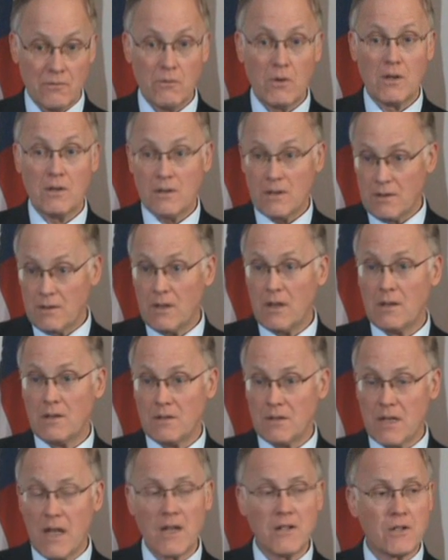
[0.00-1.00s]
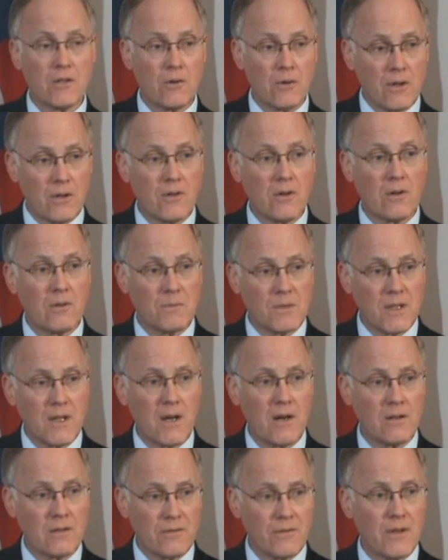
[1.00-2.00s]
Well, in statutory terms, they
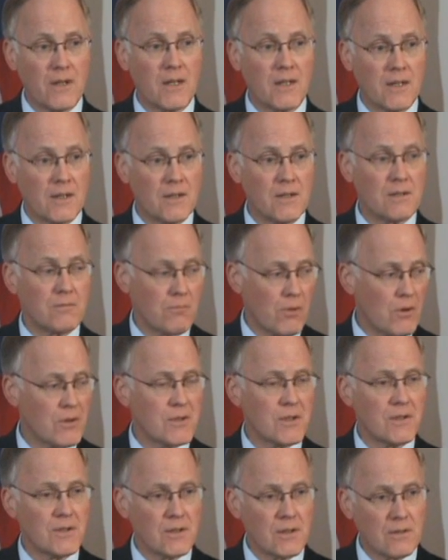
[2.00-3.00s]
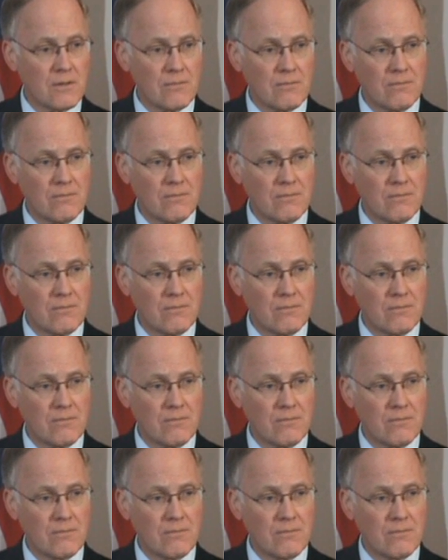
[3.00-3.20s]
are defined as persons.